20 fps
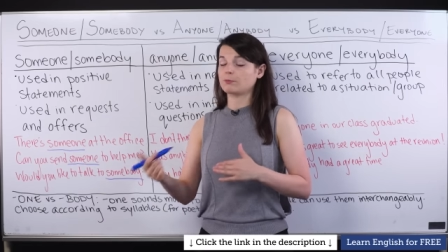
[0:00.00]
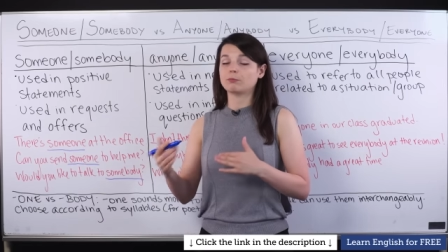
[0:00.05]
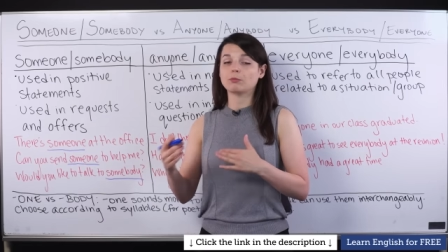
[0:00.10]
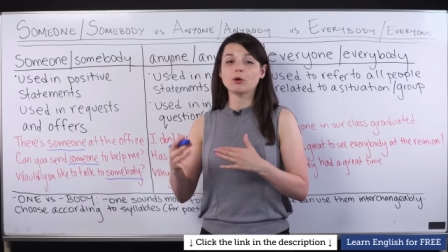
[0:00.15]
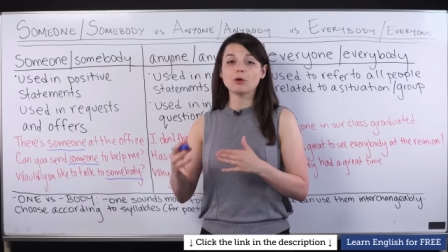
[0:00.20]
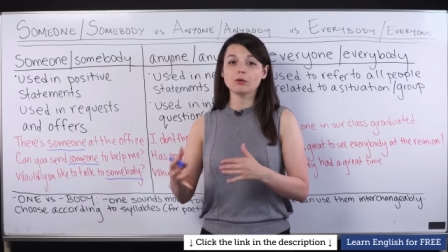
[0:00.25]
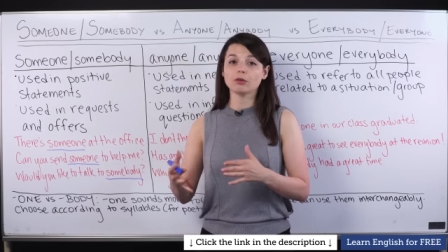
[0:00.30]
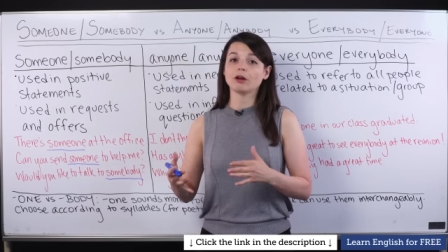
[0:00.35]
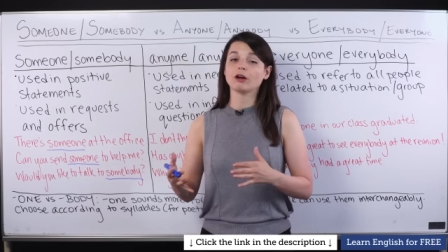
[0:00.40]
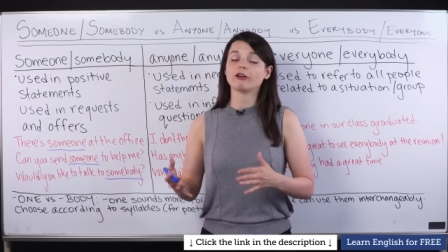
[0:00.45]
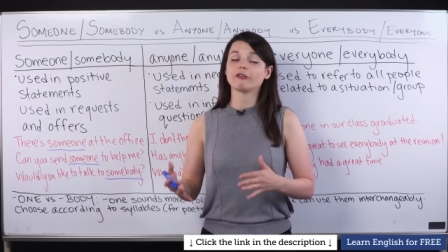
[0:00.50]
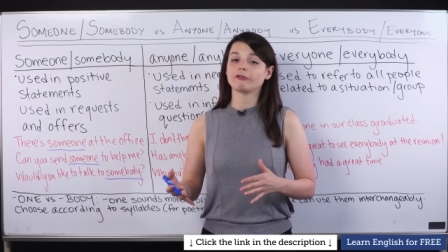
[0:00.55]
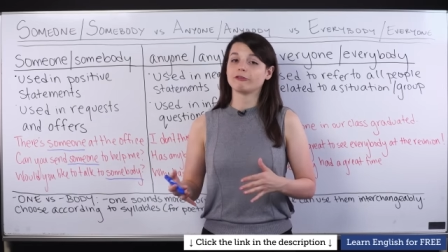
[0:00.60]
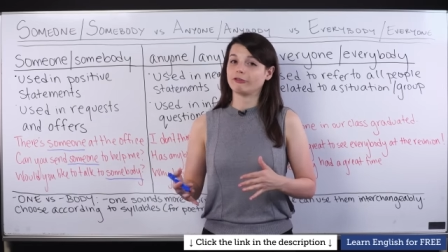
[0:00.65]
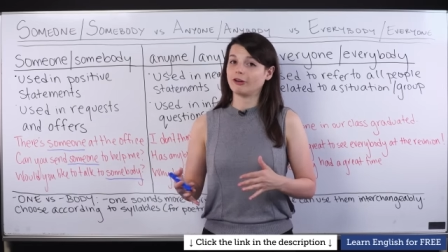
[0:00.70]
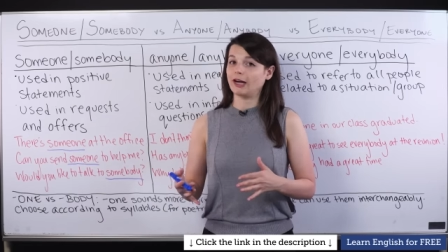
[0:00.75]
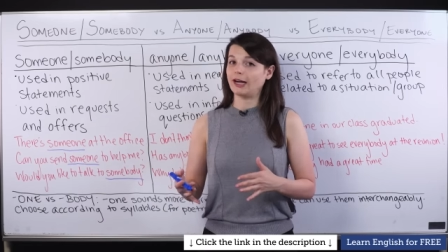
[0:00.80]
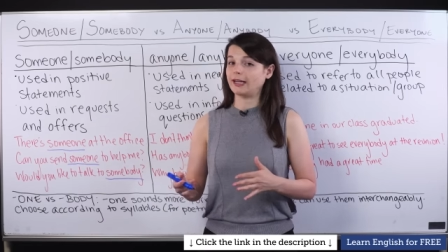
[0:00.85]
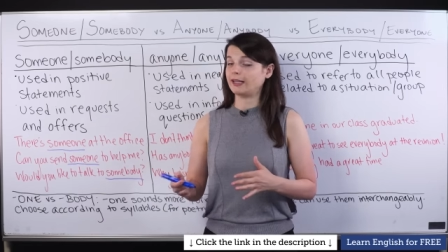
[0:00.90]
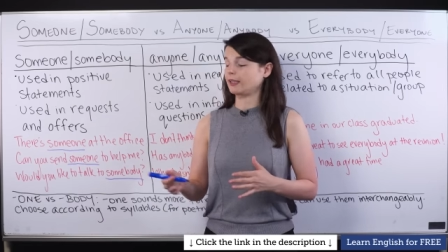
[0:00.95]
Both are
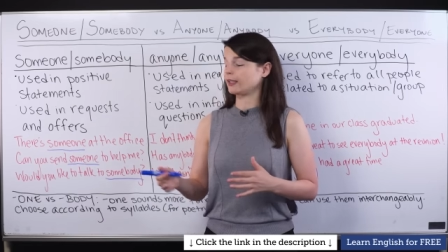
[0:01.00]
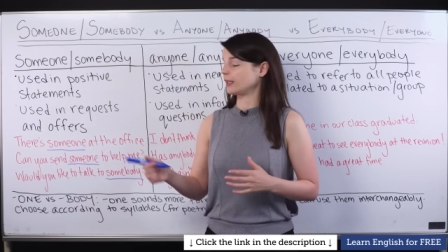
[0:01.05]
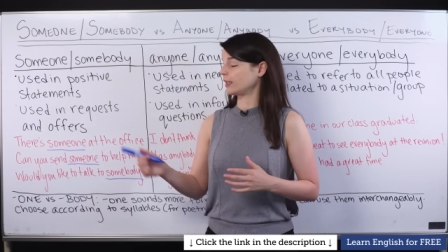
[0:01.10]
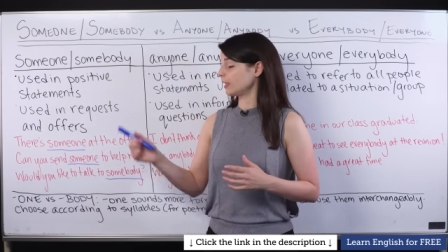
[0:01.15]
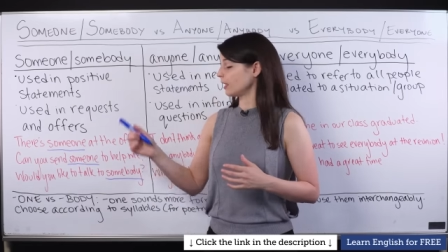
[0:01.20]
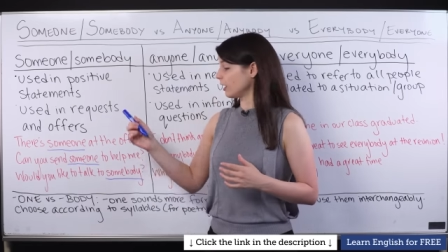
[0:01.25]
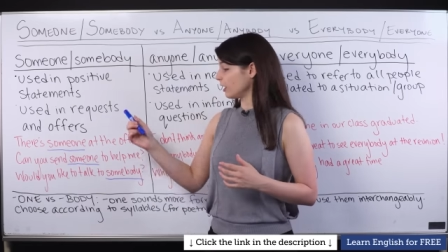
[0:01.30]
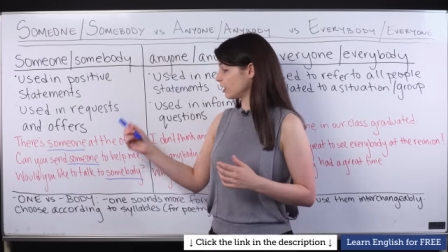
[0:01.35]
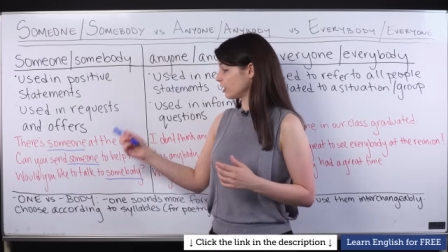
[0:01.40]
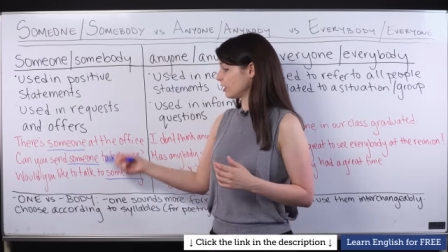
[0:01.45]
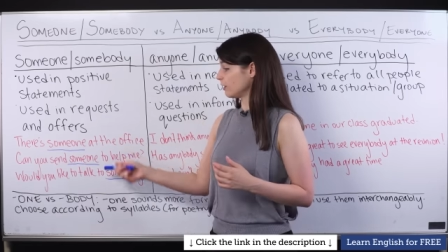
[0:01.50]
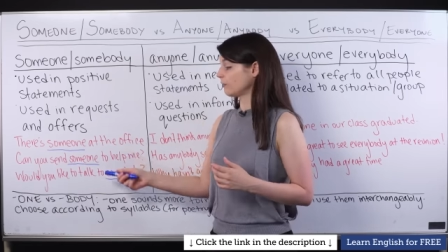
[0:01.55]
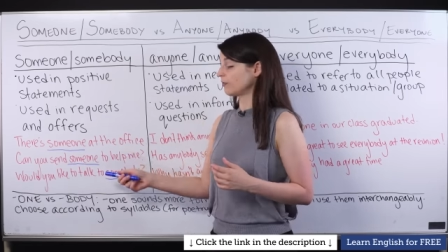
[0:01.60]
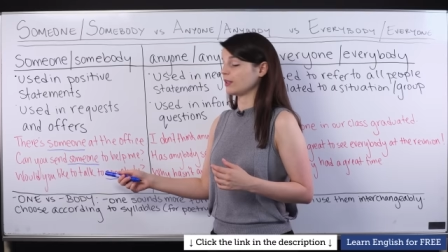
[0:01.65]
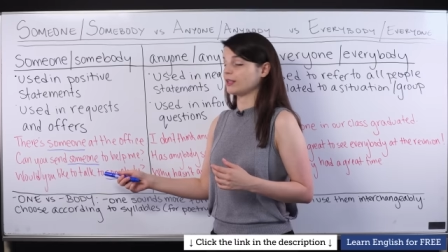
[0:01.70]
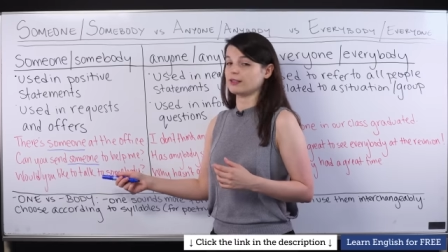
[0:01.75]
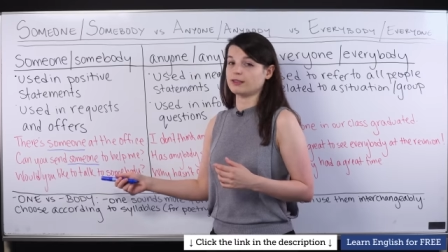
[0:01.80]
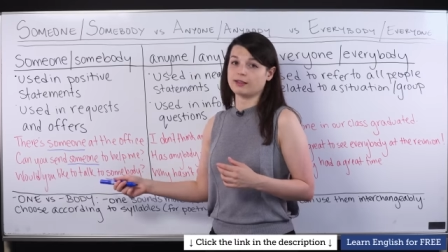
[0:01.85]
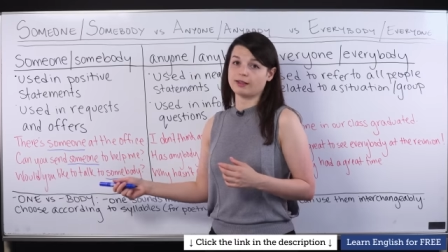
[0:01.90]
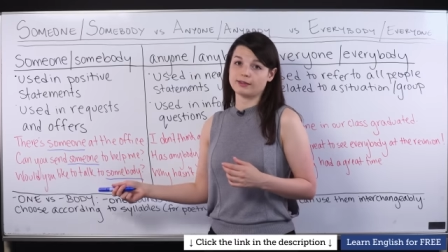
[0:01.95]
fine in each of
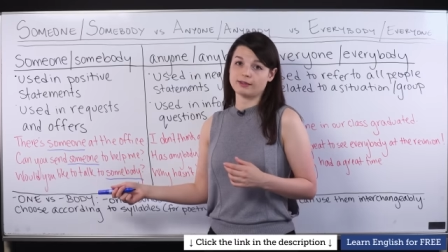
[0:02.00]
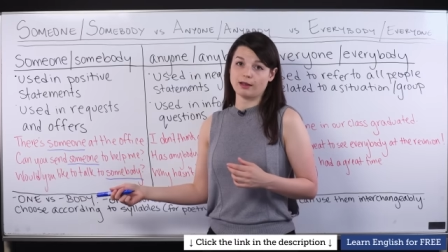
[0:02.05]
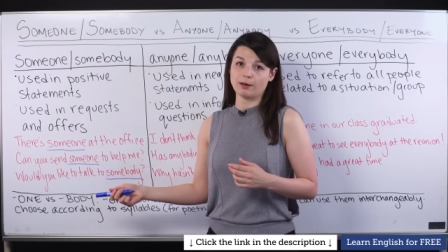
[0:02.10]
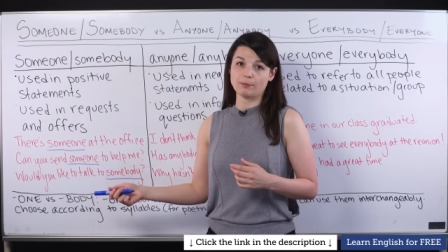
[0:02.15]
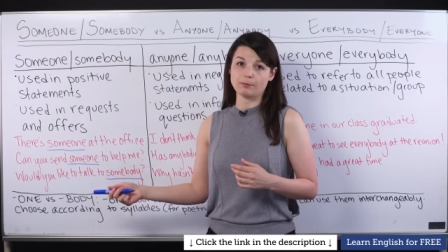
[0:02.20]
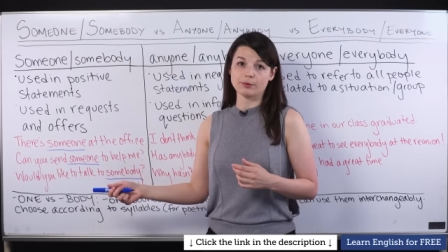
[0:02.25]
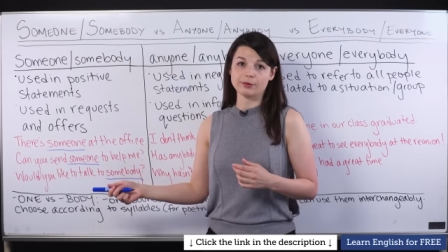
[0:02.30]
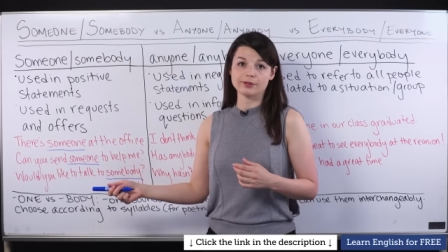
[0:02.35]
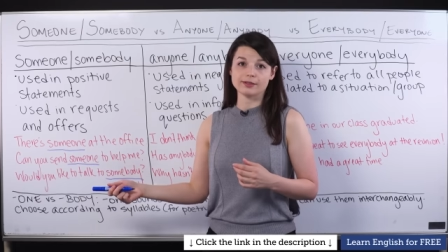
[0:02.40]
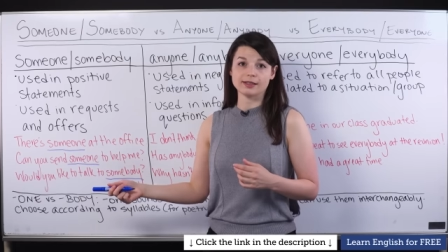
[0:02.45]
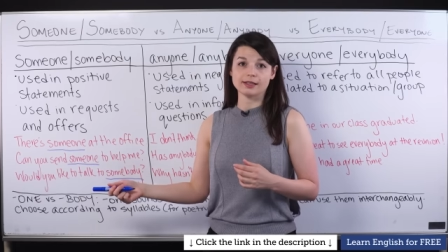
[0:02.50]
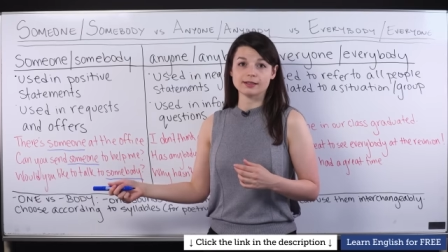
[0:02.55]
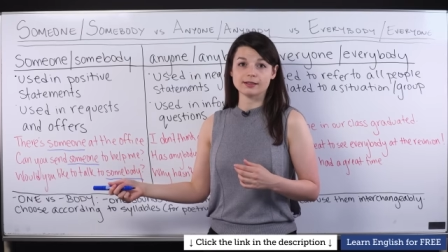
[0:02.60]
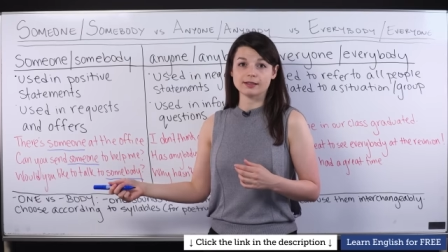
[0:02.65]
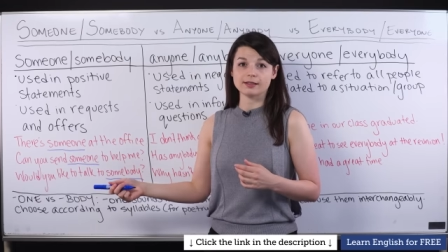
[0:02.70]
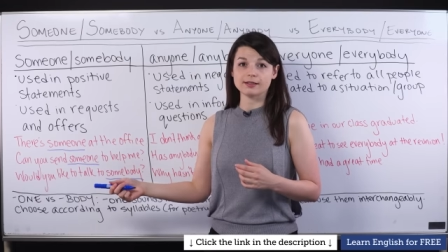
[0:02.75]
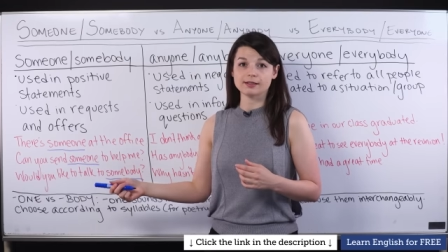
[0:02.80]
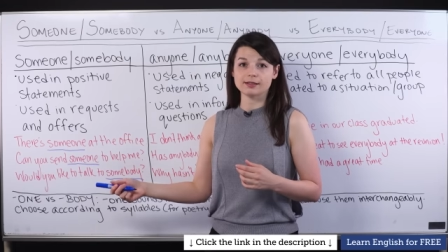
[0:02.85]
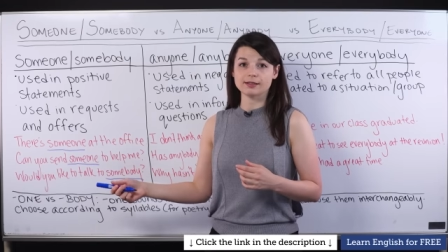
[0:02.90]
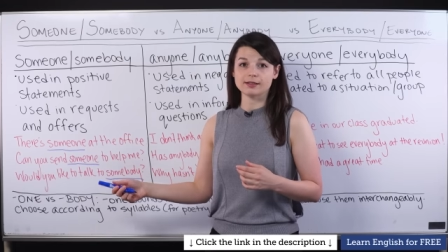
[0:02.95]
these example
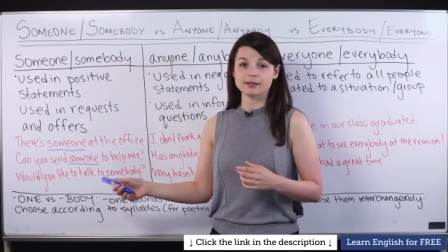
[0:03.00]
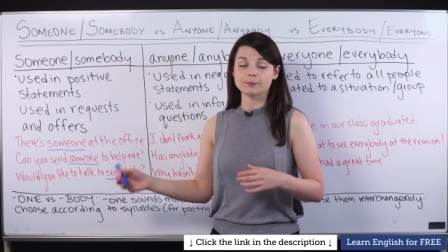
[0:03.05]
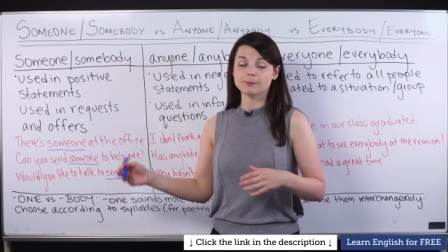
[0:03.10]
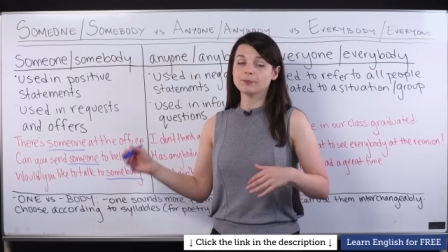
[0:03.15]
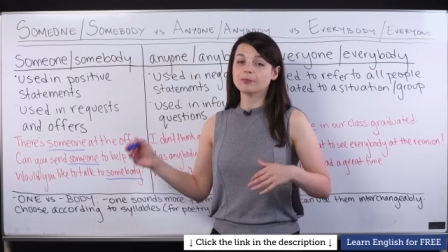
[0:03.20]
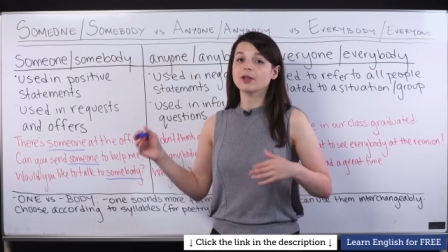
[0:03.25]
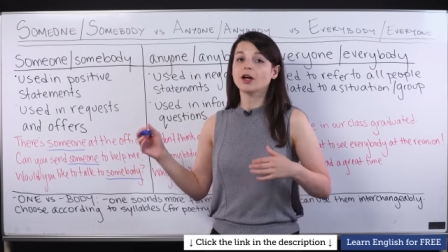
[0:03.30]
sentences.